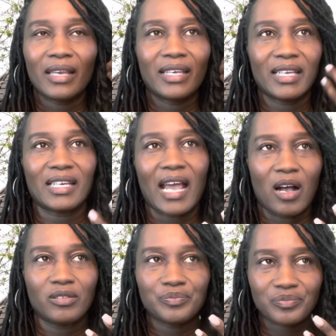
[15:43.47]
get it
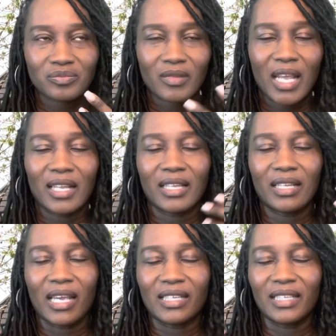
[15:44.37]
out and,
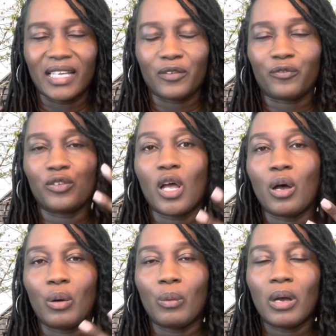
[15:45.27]
and let it
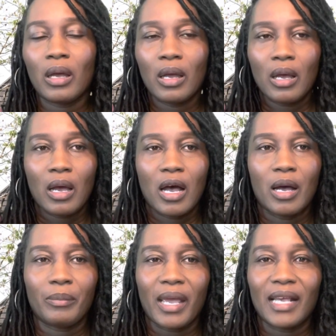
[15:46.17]
flow.
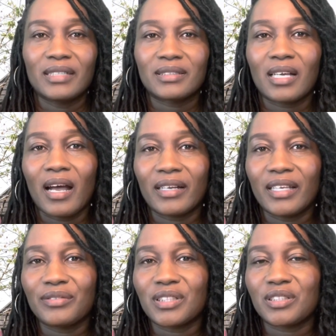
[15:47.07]
Um, as God
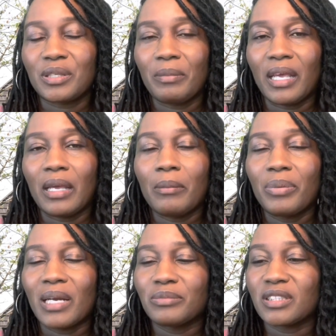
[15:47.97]
gives it to me.
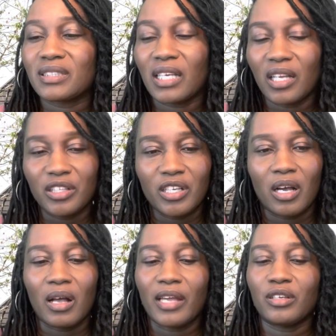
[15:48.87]
But I'm just telling
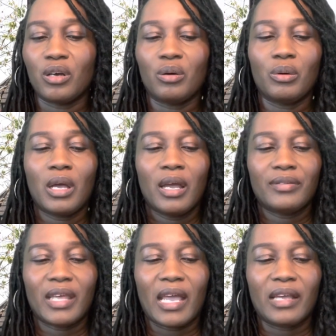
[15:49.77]
y'all, I know
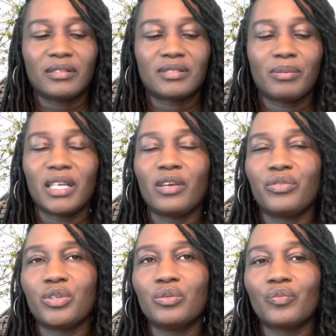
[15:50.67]
that many of
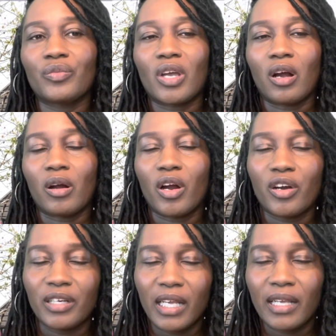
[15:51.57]
you are
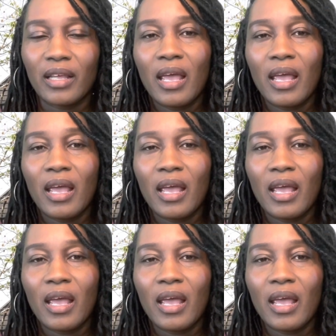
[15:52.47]
hurting.